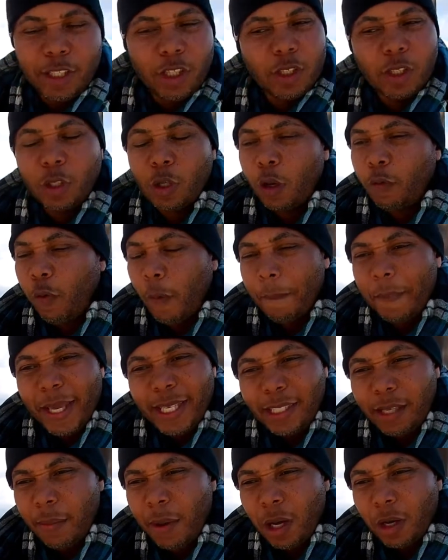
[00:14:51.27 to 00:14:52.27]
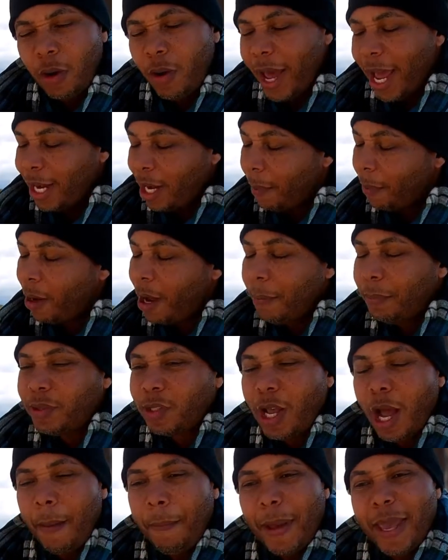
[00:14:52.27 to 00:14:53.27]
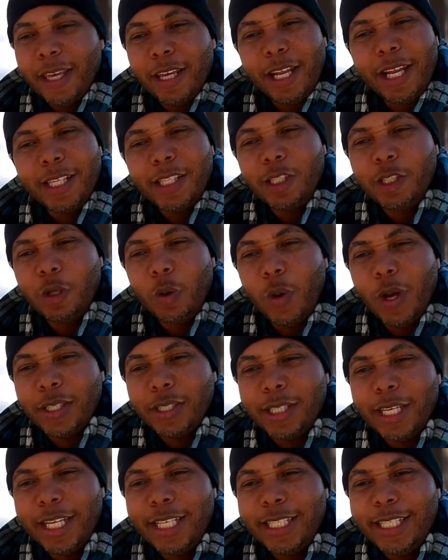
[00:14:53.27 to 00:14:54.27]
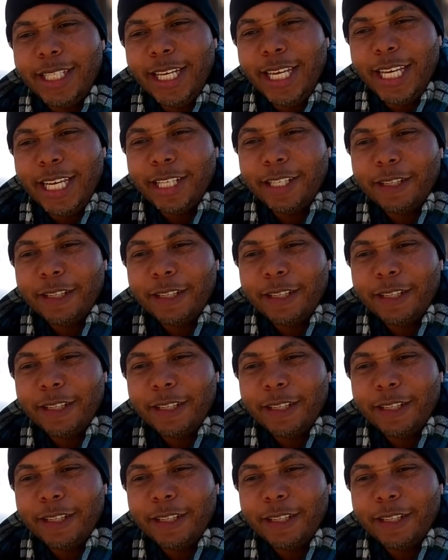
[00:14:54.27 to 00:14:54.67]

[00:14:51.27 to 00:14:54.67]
Just search for Bisimoto and it comes up and you can listen to us indeed.